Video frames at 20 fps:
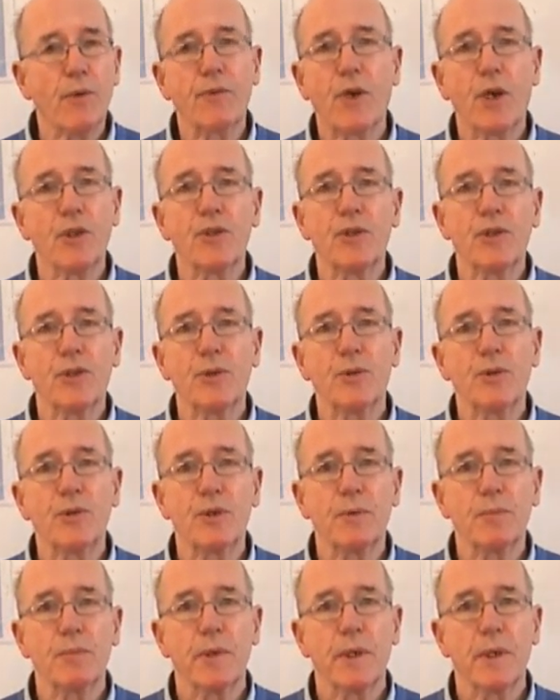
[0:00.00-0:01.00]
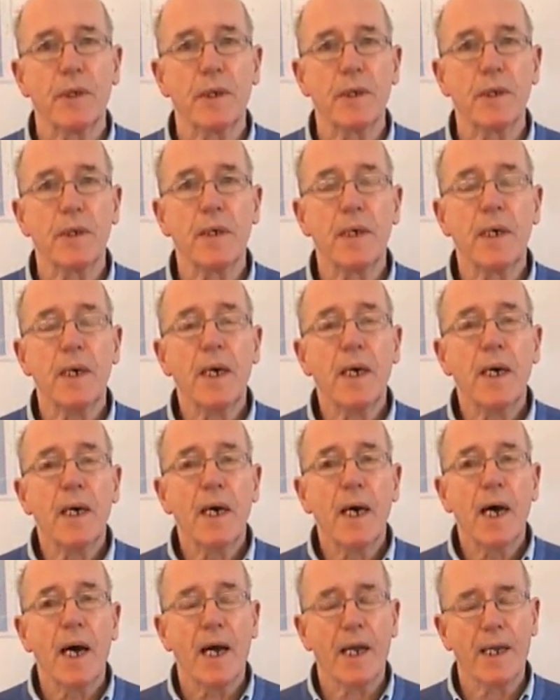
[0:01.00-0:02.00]
I thought, well, I've got to do something.
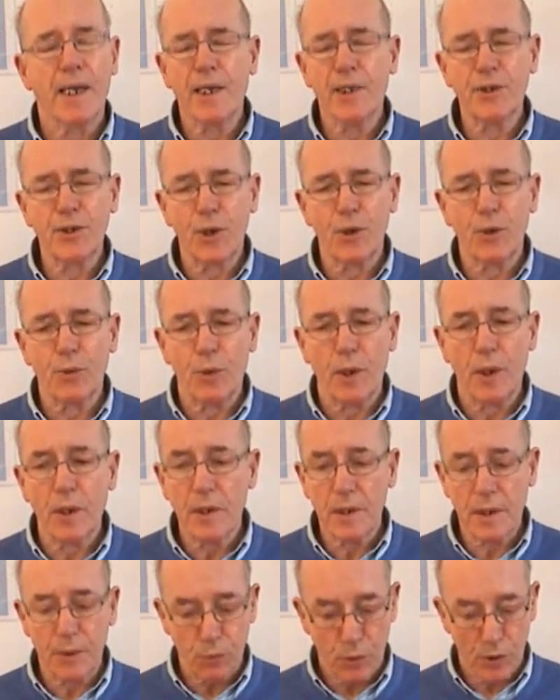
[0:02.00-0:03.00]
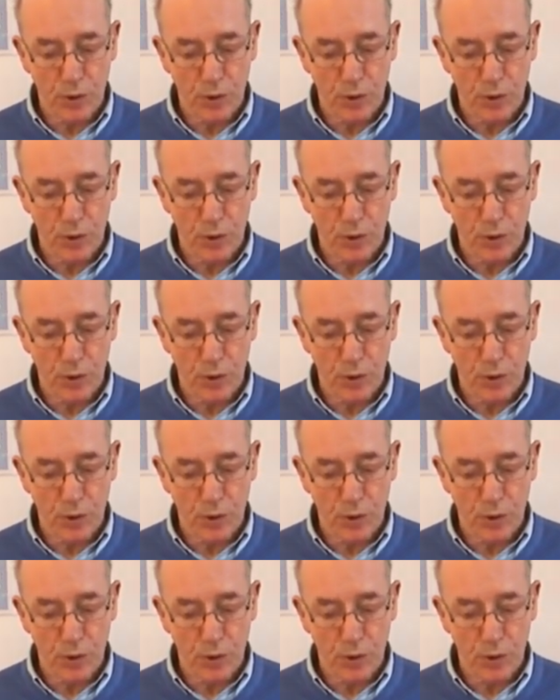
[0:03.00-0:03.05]
And I don't